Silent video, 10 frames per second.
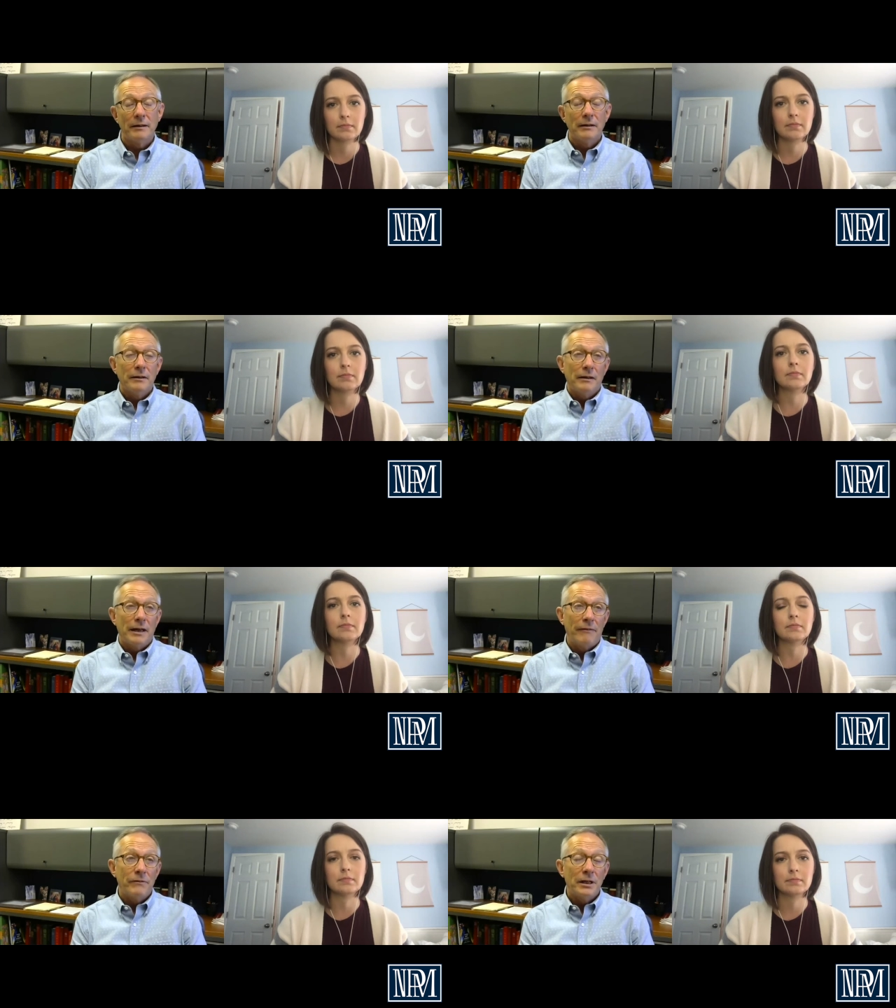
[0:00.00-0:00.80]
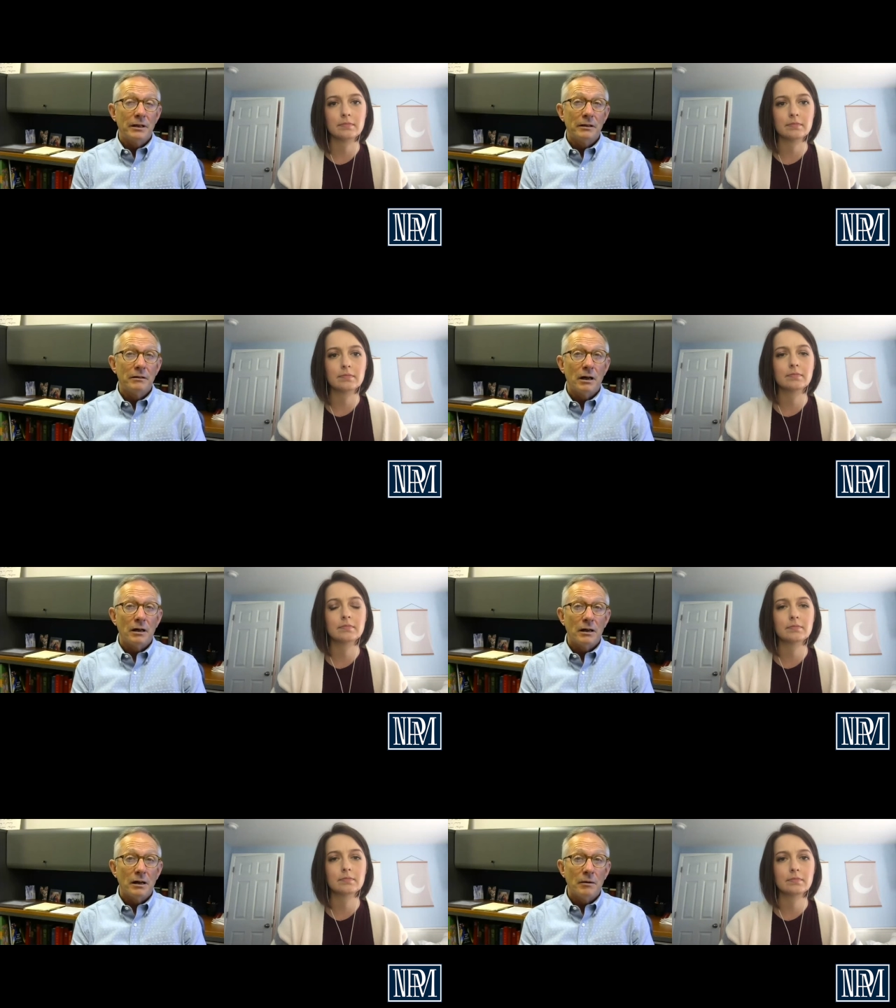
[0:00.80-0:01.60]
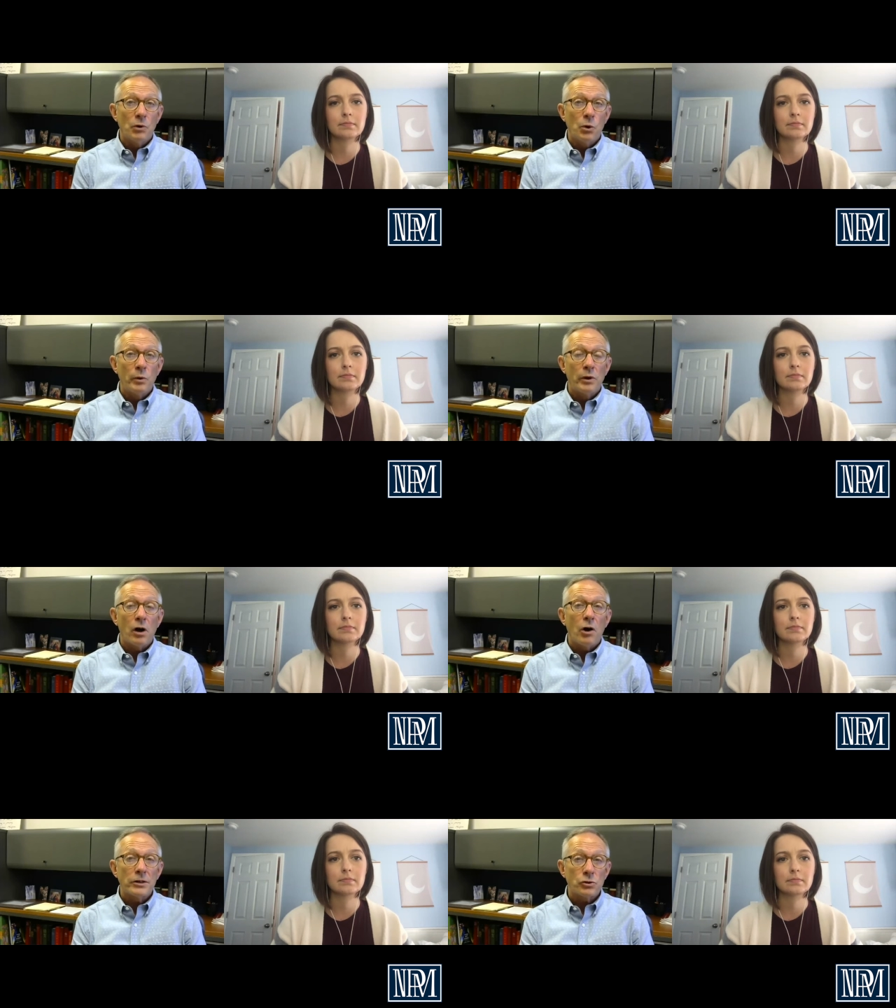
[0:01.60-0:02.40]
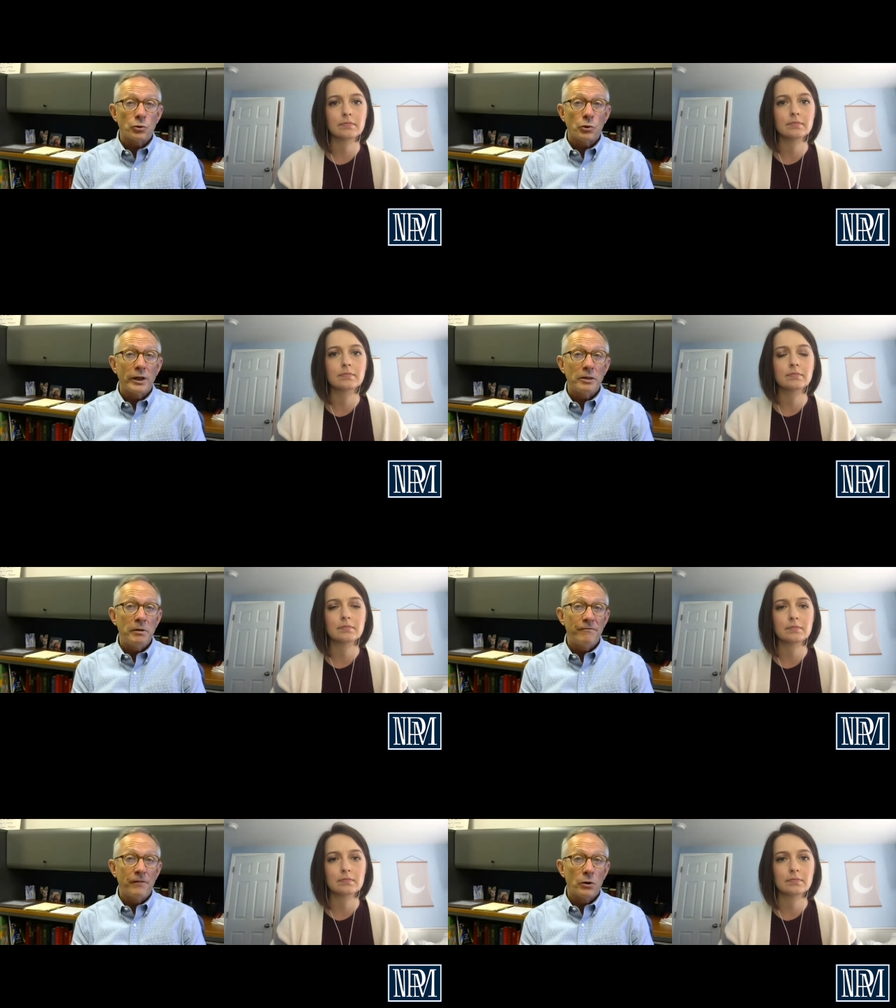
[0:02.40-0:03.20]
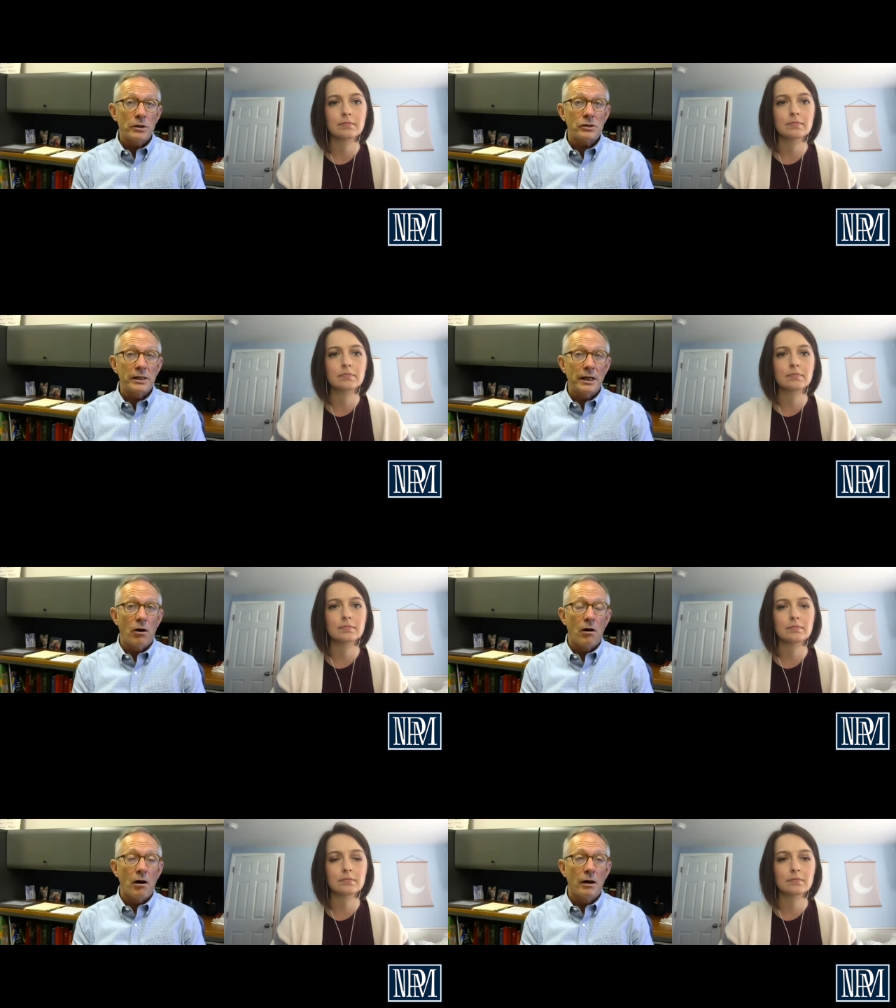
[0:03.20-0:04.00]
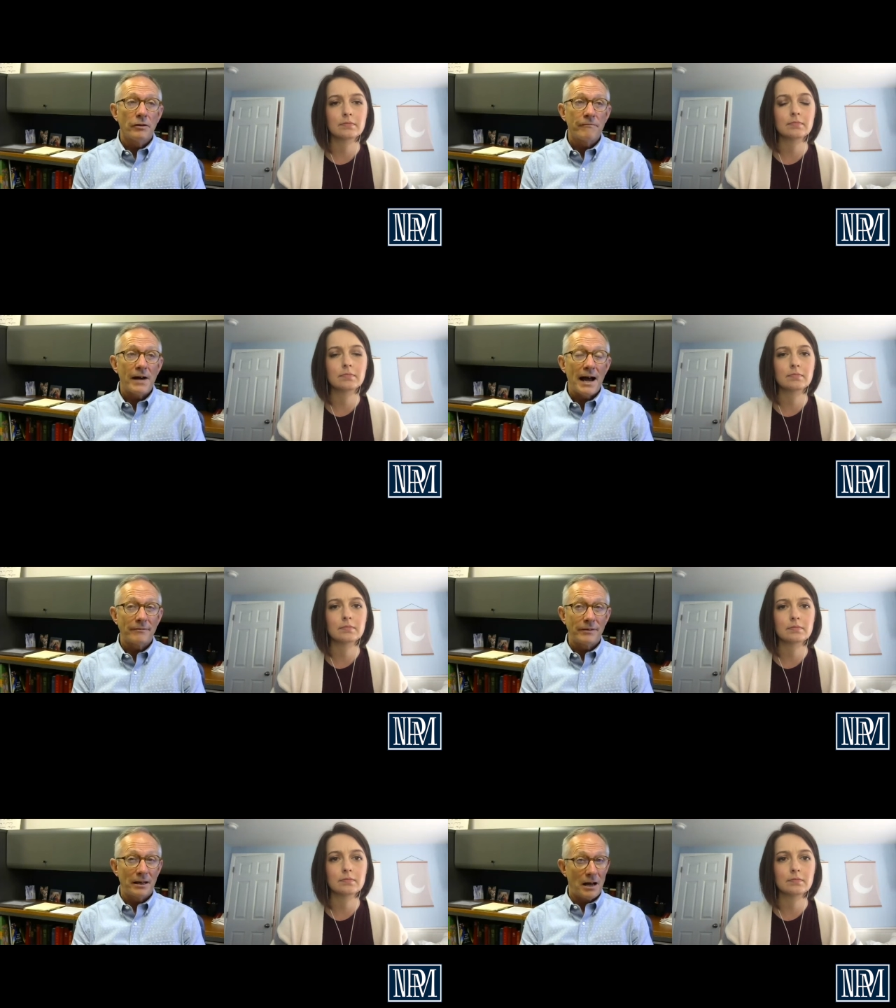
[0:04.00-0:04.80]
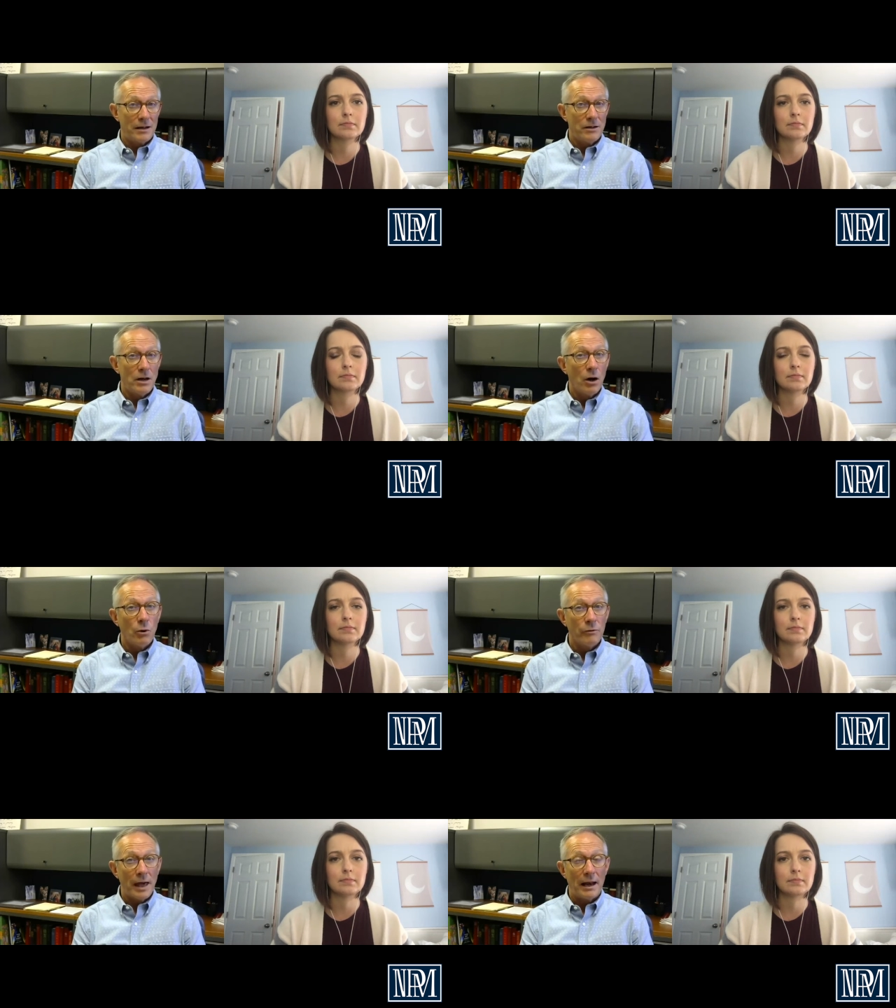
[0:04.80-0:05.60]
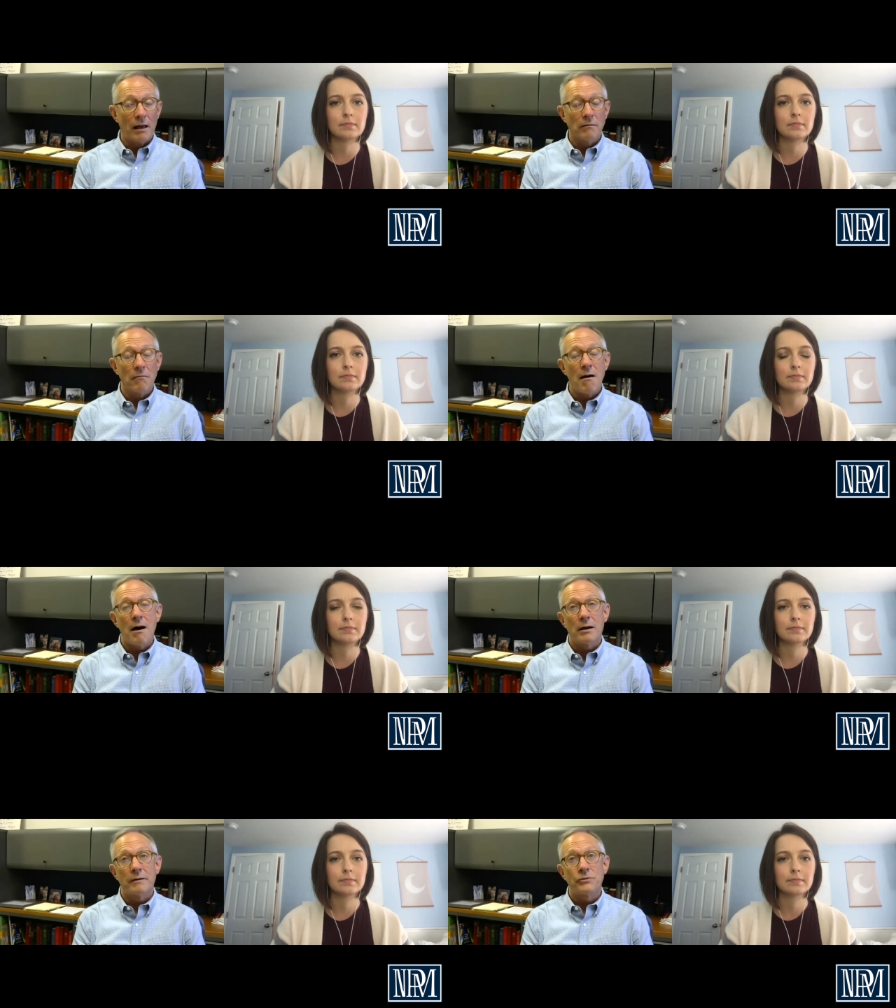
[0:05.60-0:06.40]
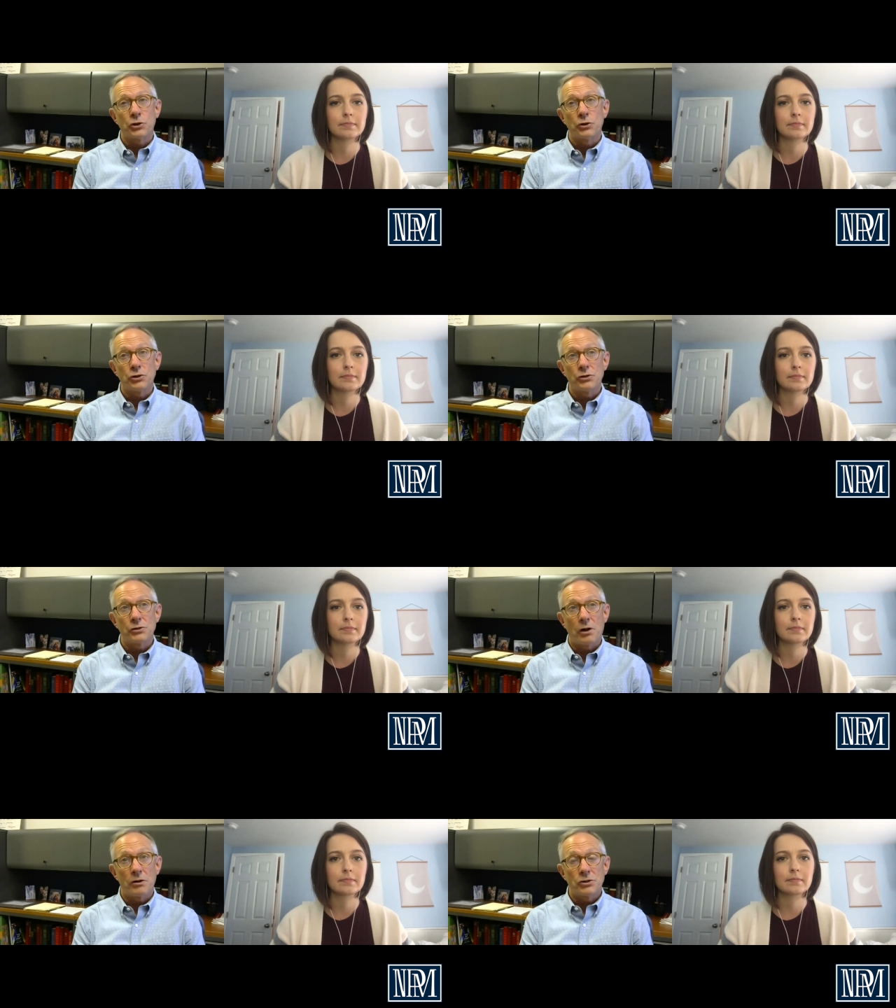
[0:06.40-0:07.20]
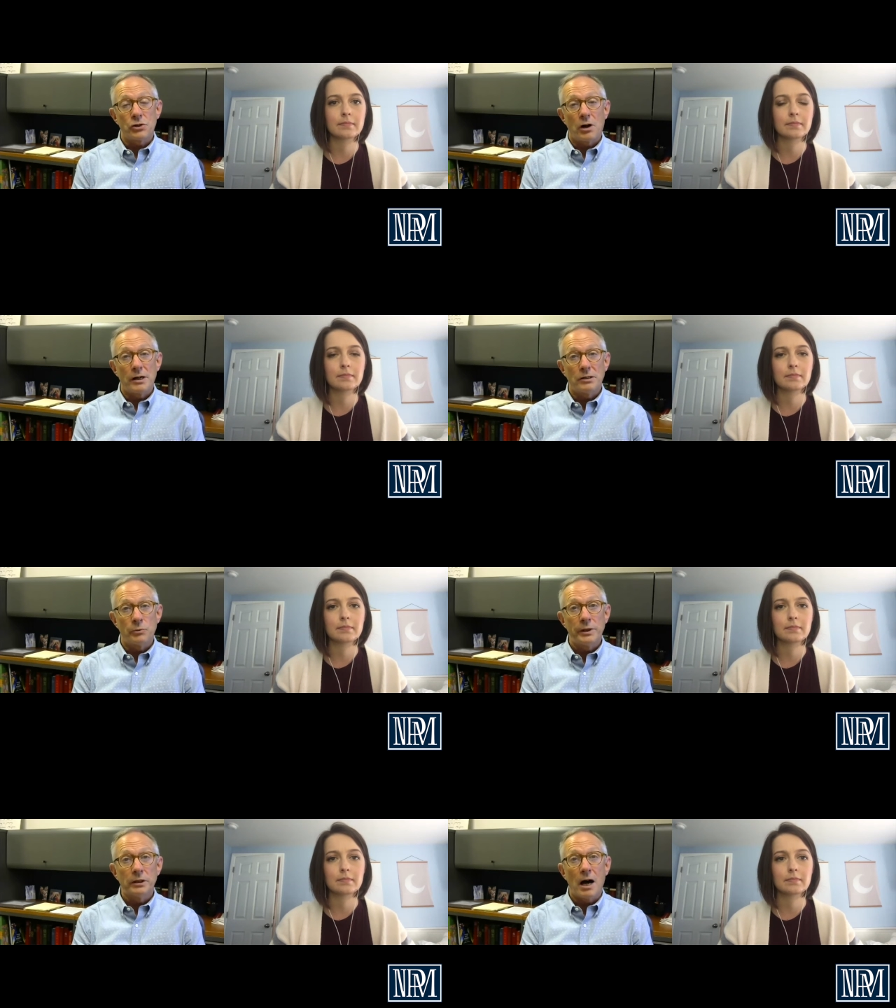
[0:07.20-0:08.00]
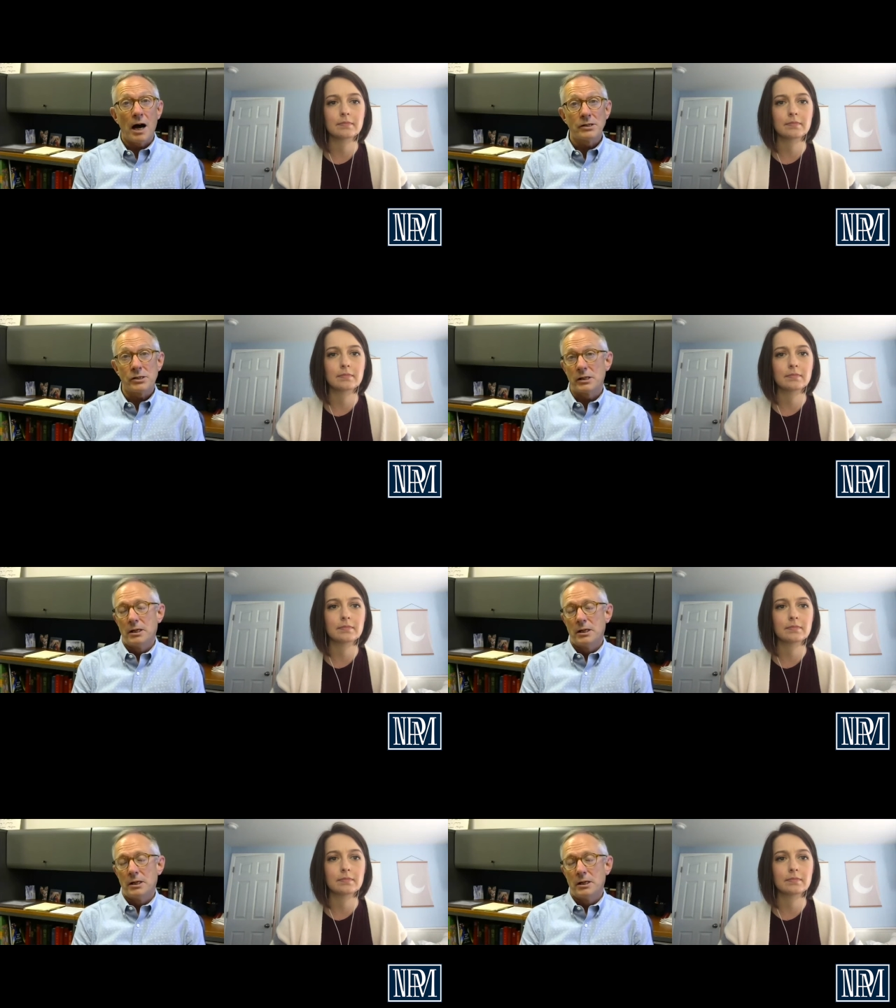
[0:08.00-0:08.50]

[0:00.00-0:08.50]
Speaker 1: mm-hmm. and then um, we're also going to be focusing on the fact that i know that a lot of churches are starting to realize